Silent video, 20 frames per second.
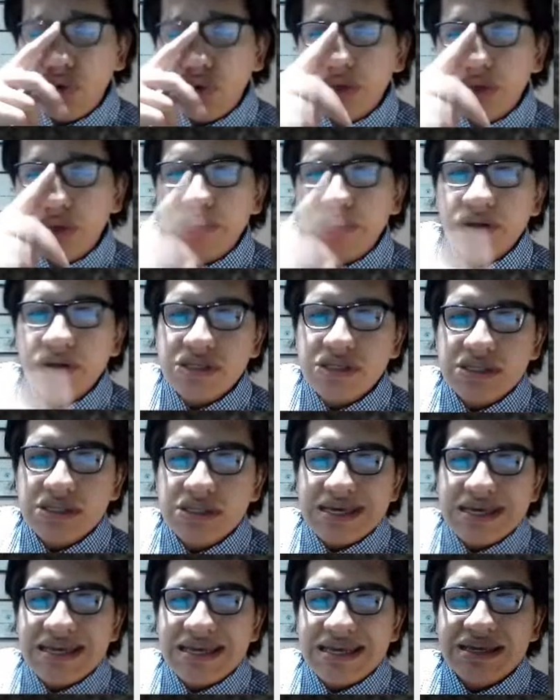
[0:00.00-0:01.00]
were
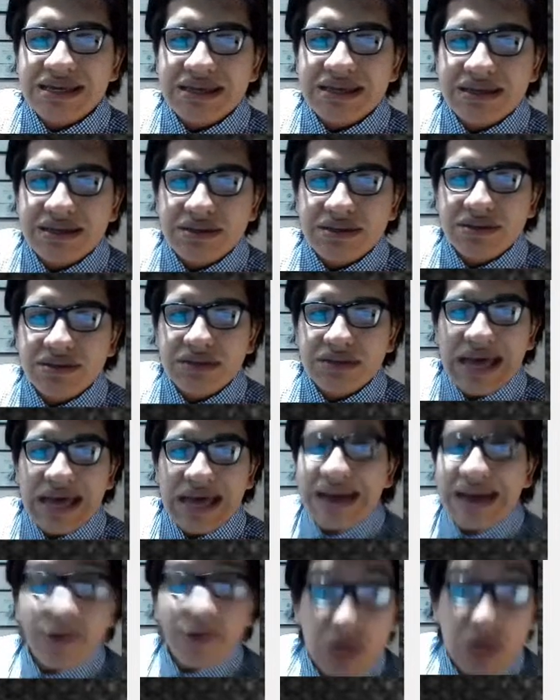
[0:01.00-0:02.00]
very uh,
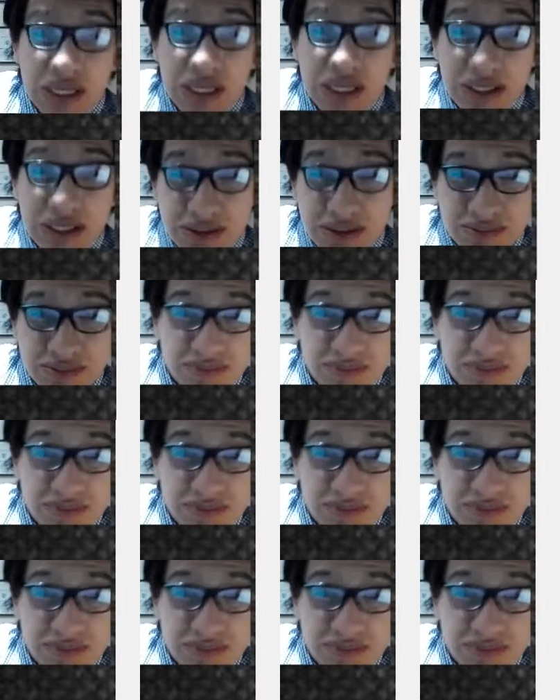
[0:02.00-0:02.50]
angry